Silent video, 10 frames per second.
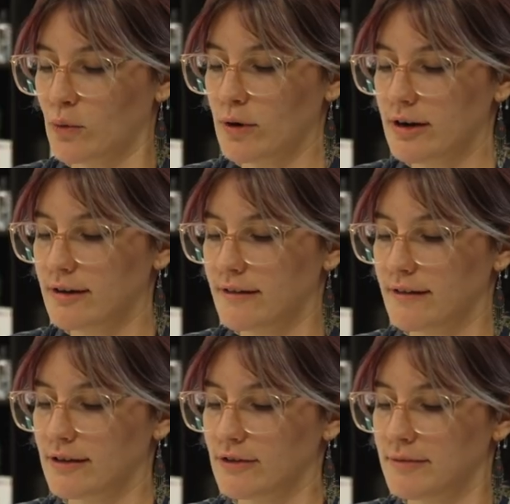our
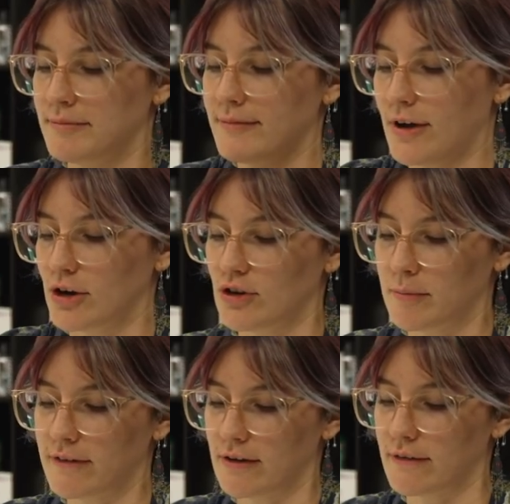outpatient therapy
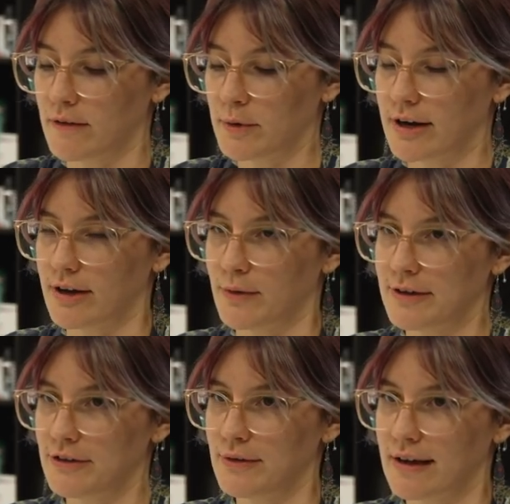
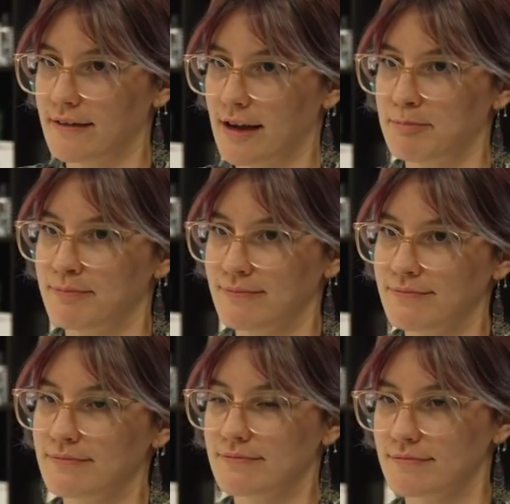services, as well as our